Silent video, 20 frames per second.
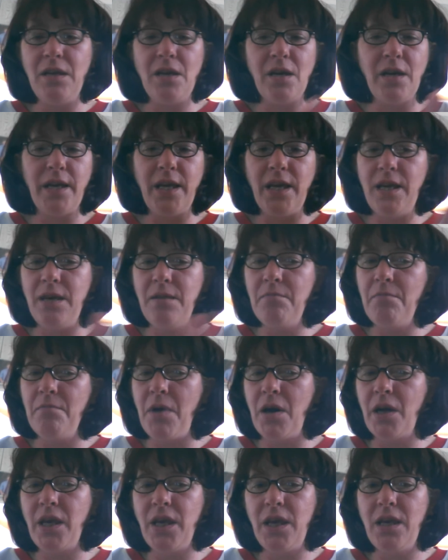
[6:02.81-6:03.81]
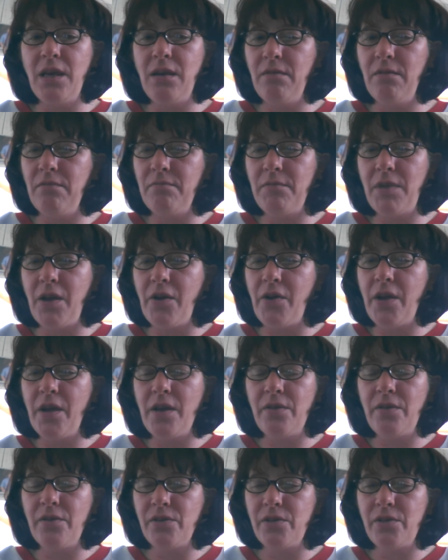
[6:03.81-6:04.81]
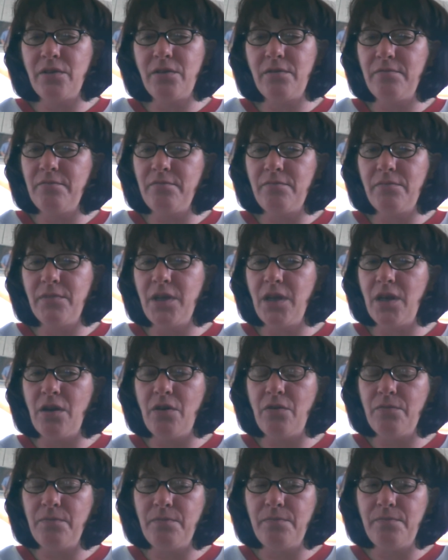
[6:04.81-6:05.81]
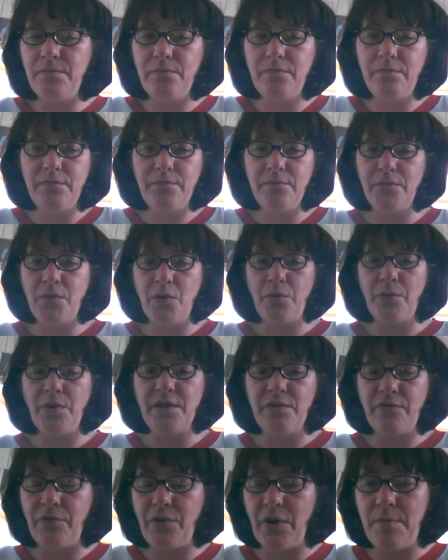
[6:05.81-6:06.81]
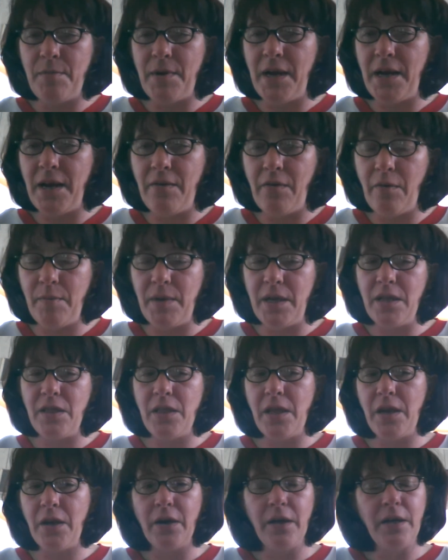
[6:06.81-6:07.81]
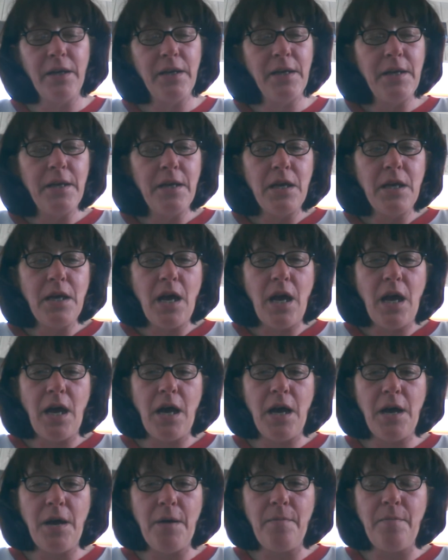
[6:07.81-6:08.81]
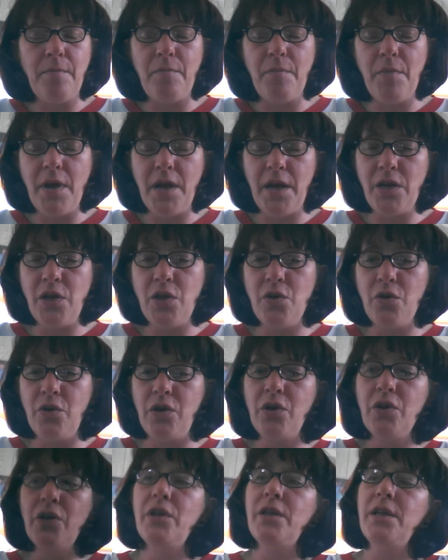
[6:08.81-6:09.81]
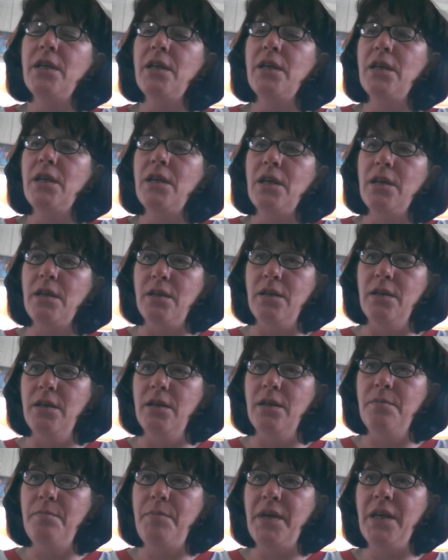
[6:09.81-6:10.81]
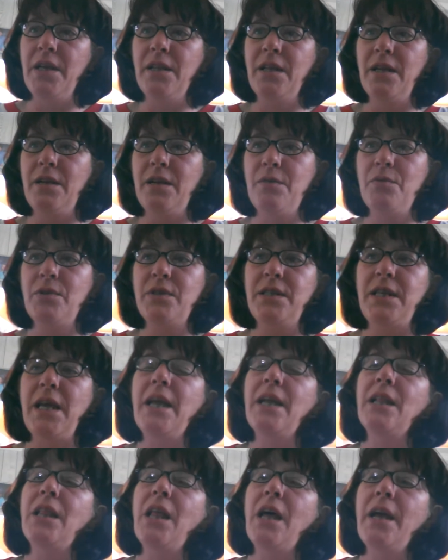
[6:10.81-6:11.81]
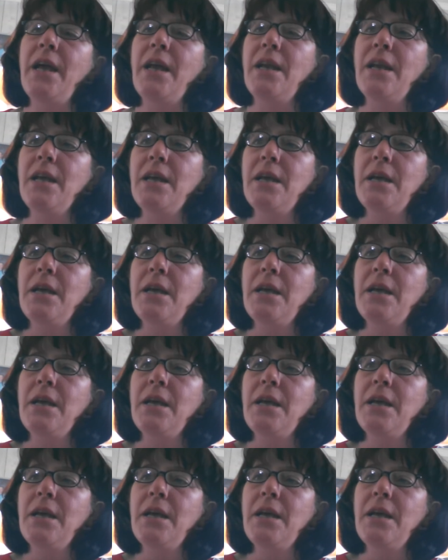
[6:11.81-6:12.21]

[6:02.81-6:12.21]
yucky, mucky area. There's, no reason for anybody to ever be in there. And you could, being that it was daylight,